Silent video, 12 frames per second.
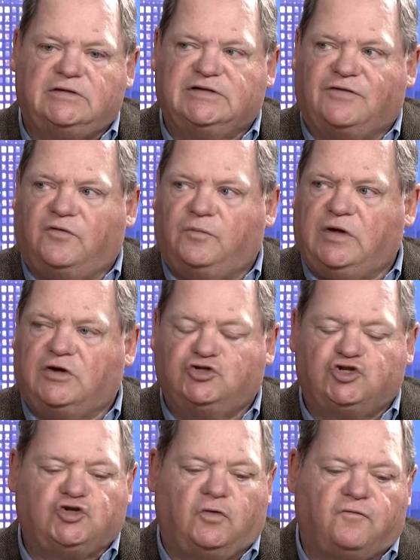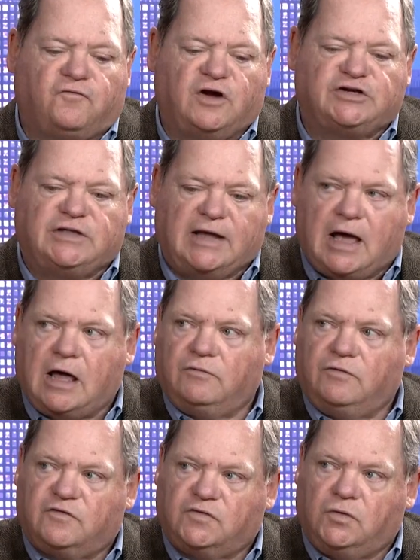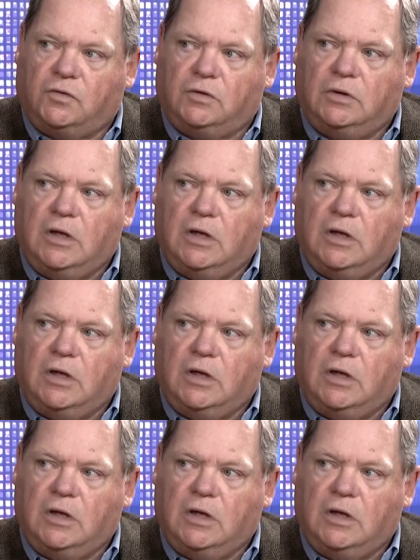different because you're so freshly out of the school,